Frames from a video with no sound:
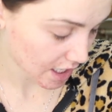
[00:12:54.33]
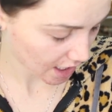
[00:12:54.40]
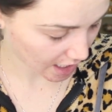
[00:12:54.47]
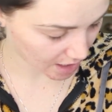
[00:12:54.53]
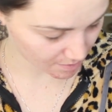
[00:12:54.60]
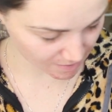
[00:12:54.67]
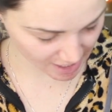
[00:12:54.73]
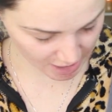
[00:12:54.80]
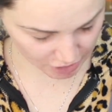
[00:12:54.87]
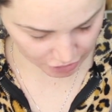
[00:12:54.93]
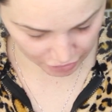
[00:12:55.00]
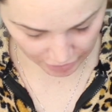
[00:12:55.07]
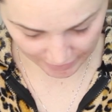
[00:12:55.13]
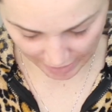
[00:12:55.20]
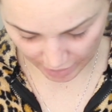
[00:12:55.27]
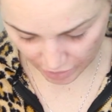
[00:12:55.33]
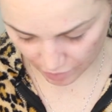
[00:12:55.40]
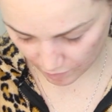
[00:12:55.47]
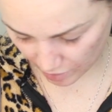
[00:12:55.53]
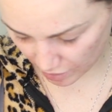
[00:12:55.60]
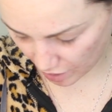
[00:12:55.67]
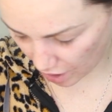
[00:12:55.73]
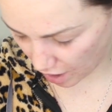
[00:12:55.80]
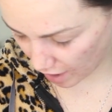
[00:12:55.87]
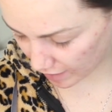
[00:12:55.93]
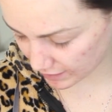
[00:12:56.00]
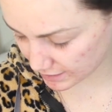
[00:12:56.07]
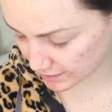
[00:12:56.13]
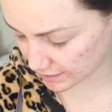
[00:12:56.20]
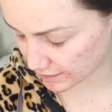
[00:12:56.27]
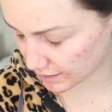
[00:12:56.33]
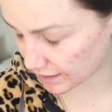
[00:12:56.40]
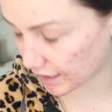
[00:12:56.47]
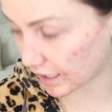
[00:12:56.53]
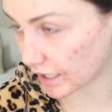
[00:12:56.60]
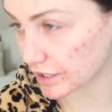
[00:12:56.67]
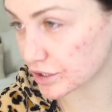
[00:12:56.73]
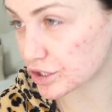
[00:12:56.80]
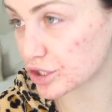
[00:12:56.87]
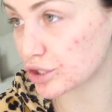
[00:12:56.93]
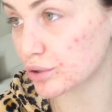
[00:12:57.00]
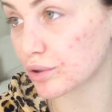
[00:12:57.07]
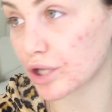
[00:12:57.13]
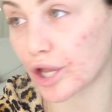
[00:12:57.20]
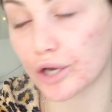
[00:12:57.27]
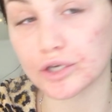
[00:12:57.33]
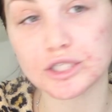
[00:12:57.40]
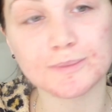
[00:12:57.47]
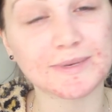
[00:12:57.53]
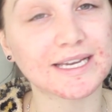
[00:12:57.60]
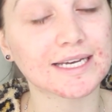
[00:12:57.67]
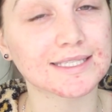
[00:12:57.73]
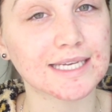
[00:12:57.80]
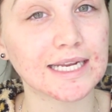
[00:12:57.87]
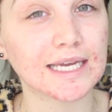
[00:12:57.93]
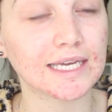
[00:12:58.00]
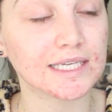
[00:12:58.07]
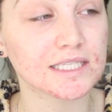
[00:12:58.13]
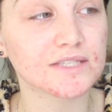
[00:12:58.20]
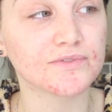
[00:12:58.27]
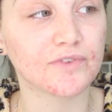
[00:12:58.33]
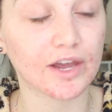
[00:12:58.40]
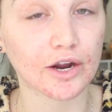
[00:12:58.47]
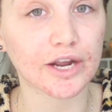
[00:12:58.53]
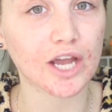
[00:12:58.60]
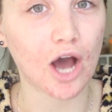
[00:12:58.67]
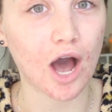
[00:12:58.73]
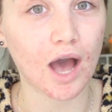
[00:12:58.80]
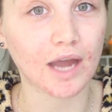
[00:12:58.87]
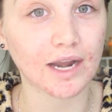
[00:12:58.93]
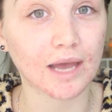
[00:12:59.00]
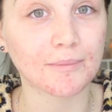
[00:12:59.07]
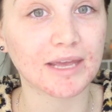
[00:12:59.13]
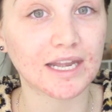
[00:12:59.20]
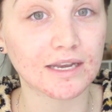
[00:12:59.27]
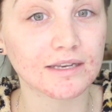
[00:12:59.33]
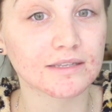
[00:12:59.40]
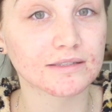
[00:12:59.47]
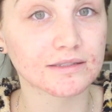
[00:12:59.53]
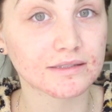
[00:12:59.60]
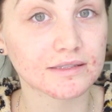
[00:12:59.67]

and make sure that you are not getting too close because it is very hot. I mean,